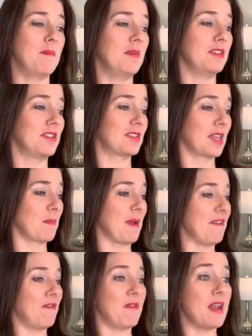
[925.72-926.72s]
Um, this is
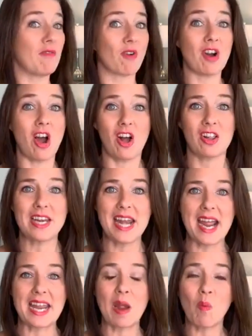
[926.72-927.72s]
like my favorite
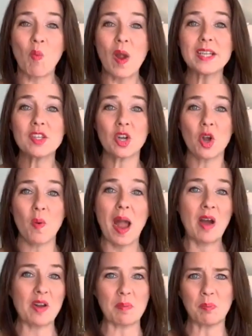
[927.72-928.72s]
holiday. I can't wait to
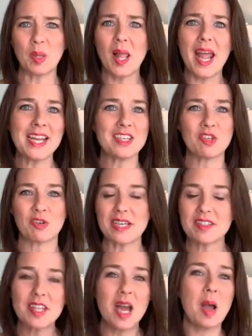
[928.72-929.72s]
go out and play and
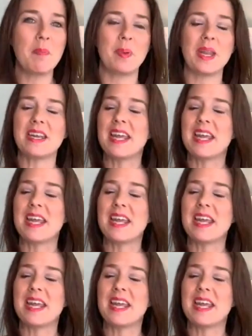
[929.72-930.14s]
dress up.